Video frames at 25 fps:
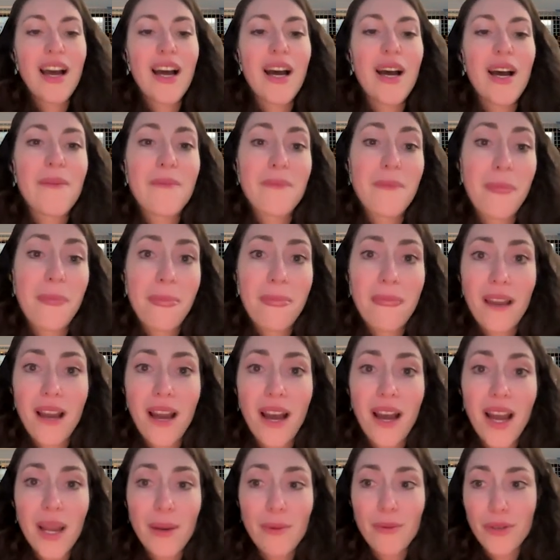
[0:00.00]

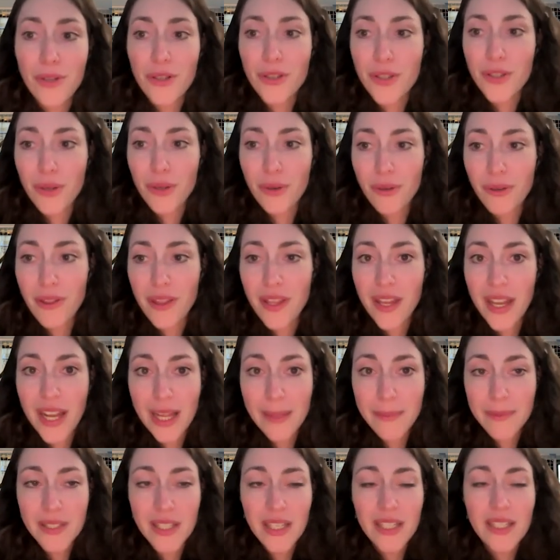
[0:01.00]
I want to show you the
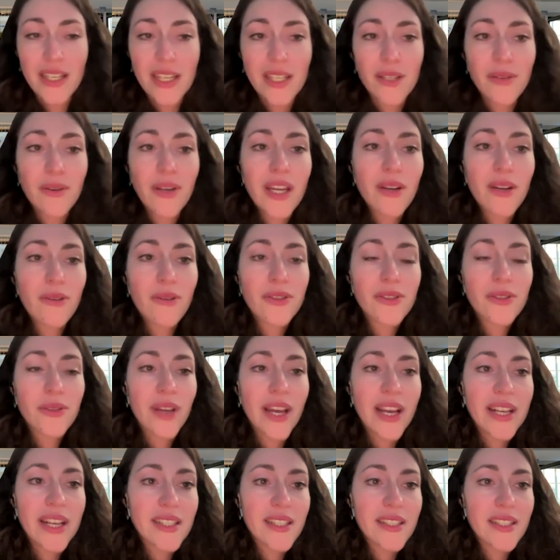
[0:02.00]
Help Center. You can also
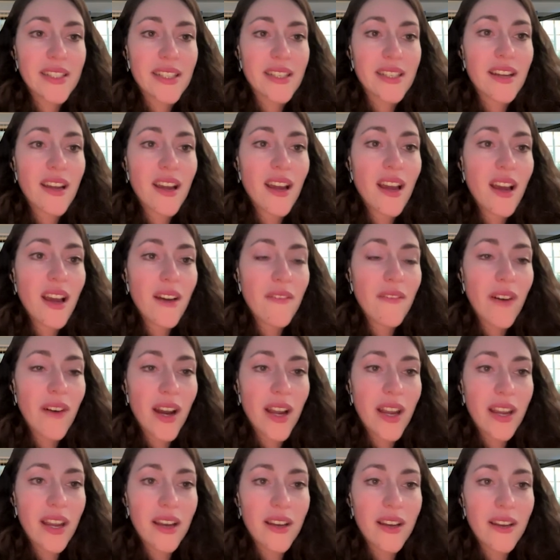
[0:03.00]
access it
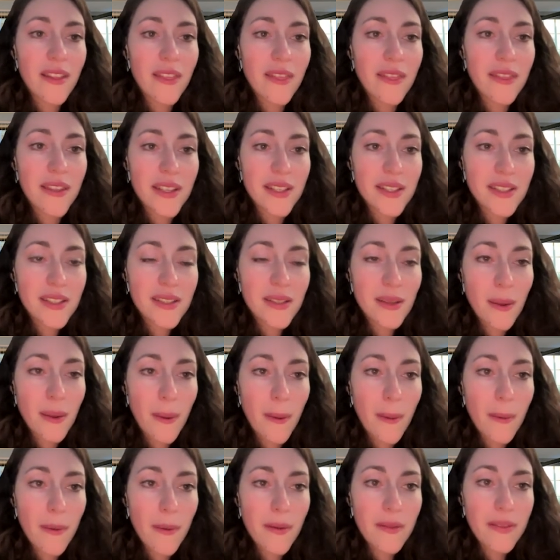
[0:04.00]
via this
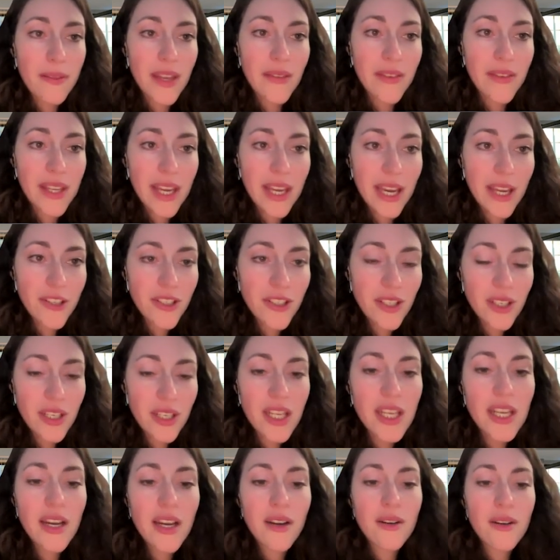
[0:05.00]
navigation
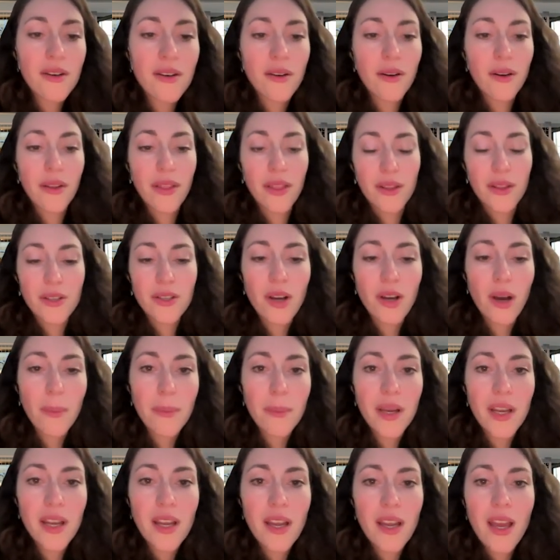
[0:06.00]
here on the
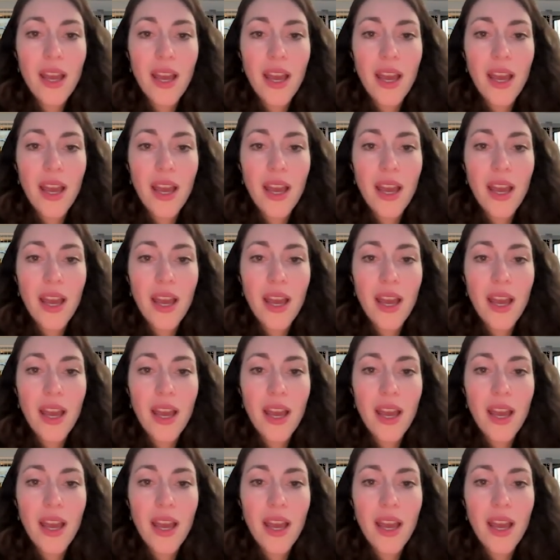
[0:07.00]
top.